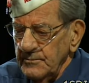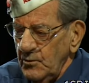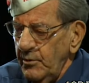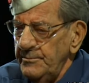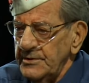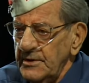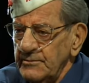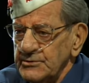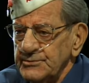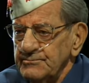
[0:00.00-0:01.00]
that was
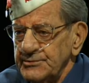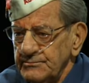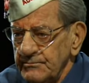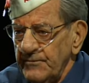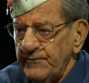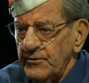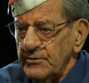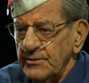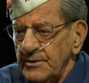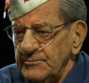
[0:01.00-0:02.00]
for uh,
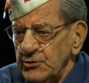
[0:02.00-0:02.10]
Europe